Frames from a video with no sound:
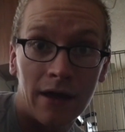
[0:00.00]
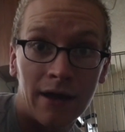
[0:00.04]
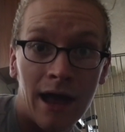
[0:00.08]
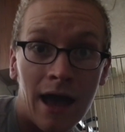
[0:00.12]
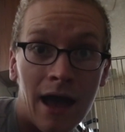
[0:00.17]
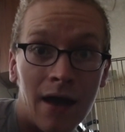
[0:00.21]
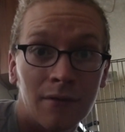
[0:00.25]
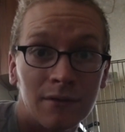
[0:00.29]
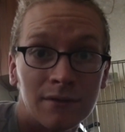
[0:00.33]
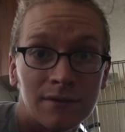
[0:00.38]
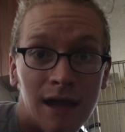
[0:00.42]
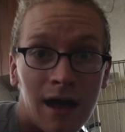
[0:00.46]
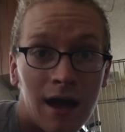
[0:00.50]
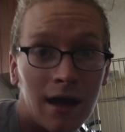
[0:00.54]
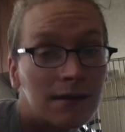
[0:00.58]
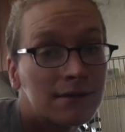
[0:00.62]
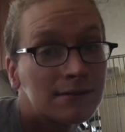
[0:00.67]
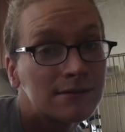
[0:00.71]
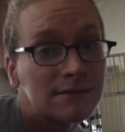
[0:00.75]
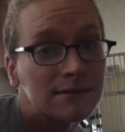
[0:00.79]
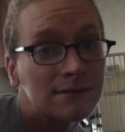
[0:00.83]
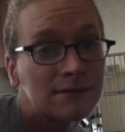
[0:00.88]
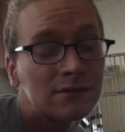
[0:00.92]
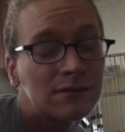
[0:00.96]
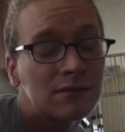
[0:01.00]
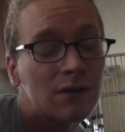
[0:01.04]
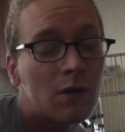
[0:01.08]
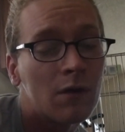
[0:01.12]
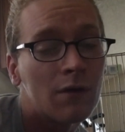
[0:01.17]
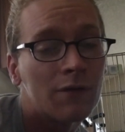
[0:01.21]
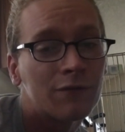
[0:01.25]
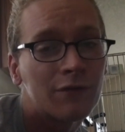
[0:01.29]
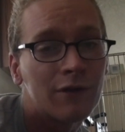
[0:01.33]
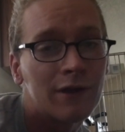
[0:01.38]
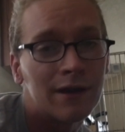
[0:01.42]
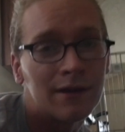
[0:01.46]
And I was honestly so
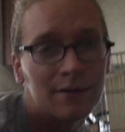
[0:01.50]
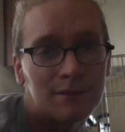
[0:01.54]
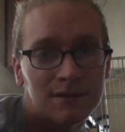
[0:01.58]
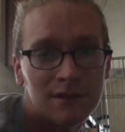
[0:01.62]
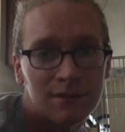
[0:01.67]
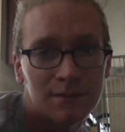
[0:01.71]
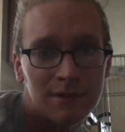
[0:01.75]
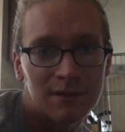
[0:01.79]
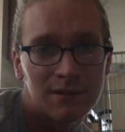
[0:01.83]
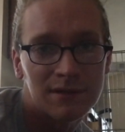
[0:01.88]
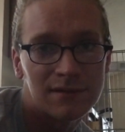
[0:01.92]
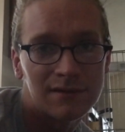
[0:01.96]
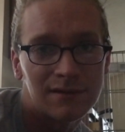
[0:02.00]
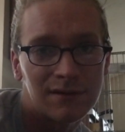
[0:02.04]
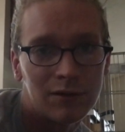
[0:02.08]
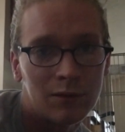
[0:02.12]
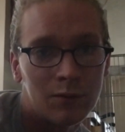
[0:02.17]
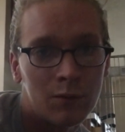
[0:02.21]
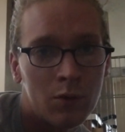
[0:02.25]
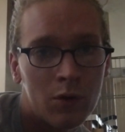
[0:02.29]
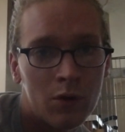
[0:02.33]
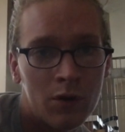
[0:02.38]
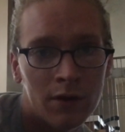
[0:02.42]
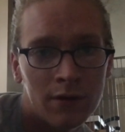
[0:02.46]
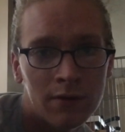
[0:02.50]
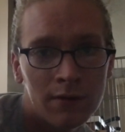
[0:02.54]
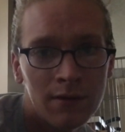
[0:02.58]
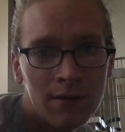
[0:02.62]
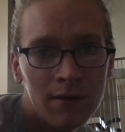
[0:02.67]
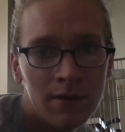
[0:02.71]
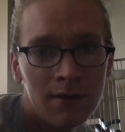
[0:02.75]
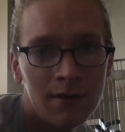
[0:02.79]
afraid it was going to be a stillborn